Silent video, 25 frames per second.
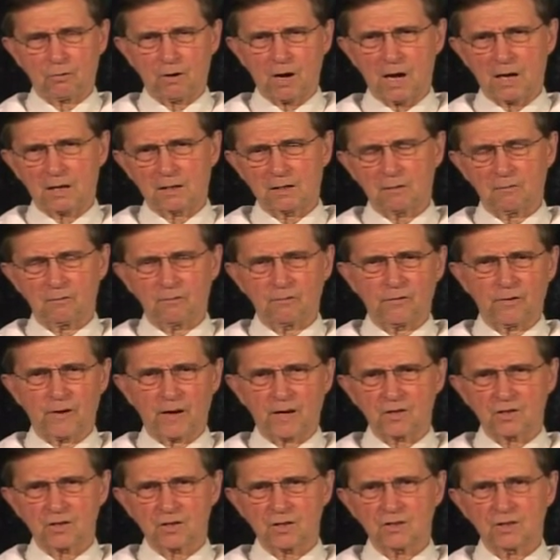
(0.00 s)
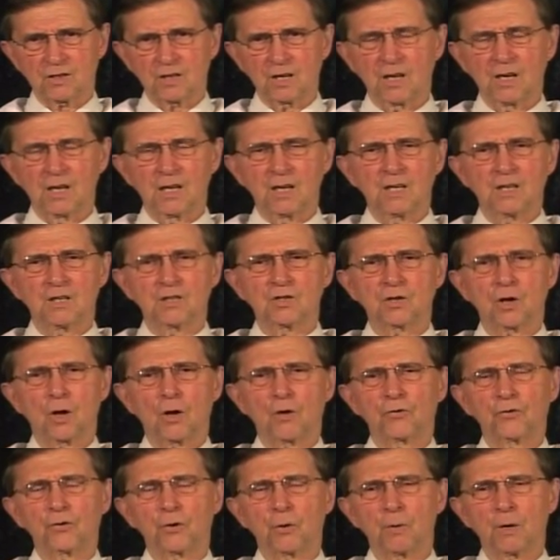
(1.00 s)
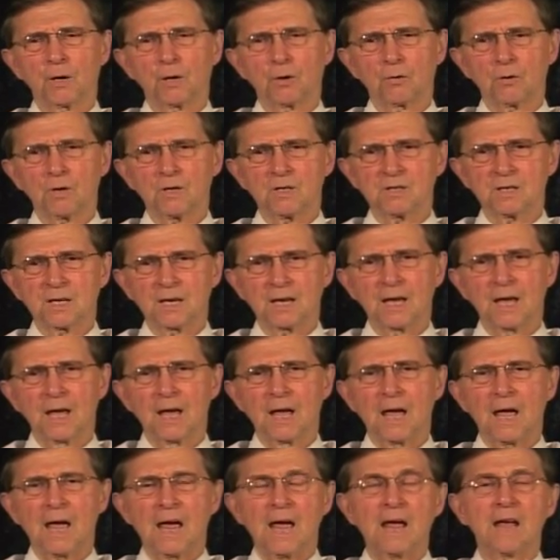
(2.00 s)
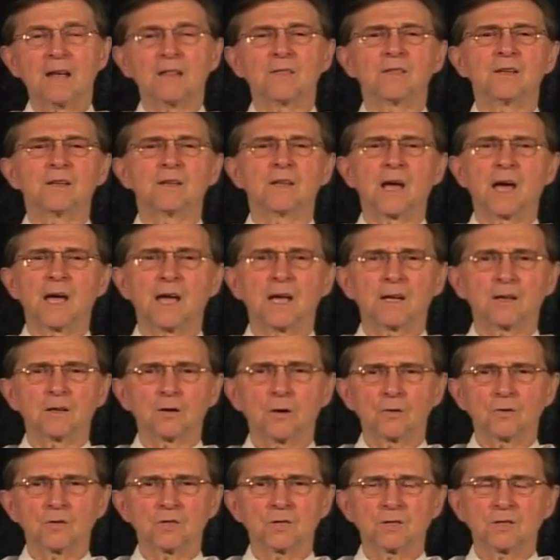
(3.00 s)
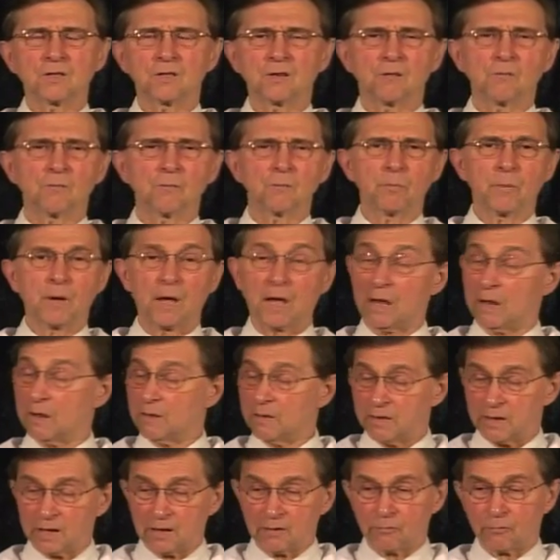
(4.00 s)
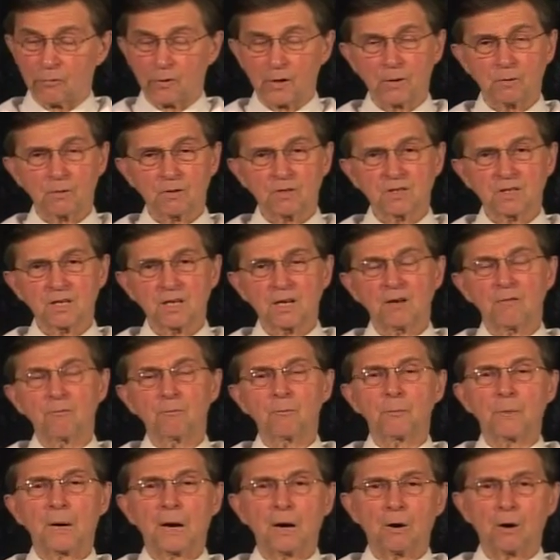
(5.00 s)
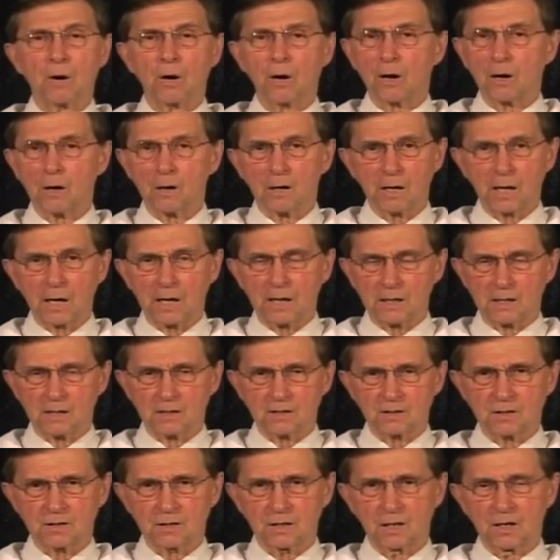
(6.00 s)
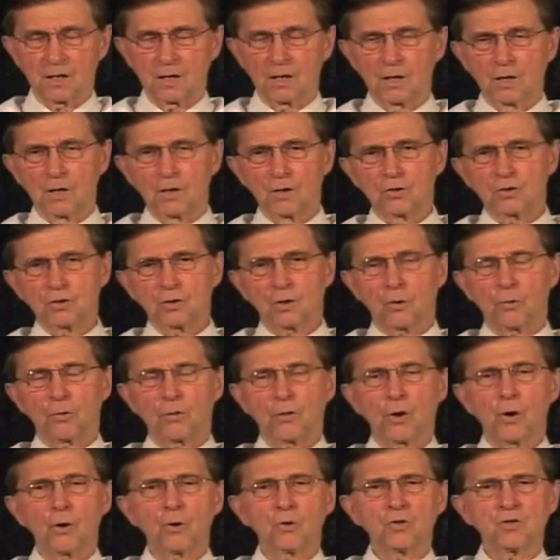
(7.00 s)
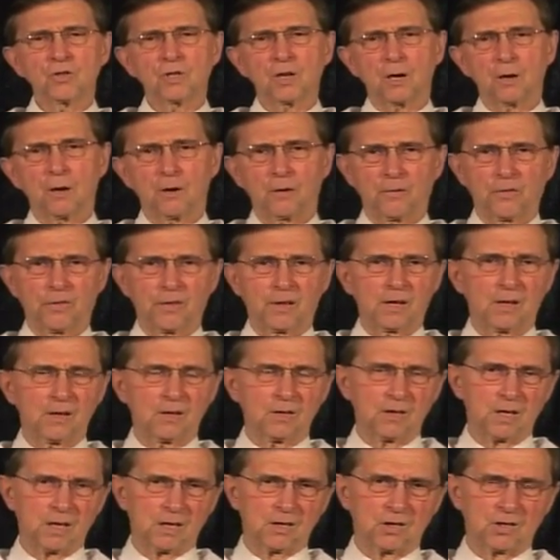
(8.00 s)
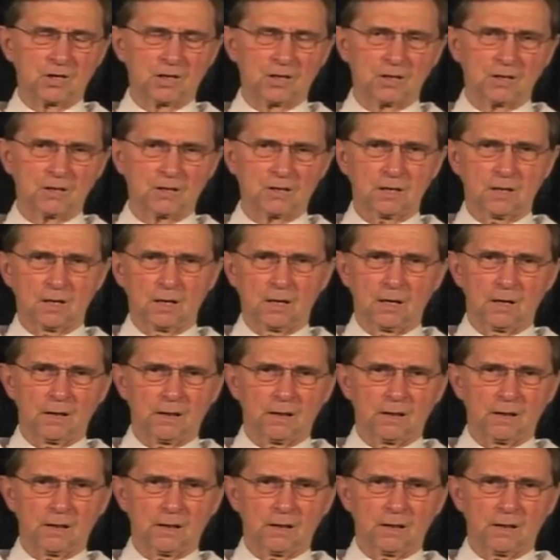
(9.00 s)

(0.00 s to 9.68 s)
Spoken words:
tract infections is also increasing, and the diagnosis of the frequency of pericarditis. So those are conditions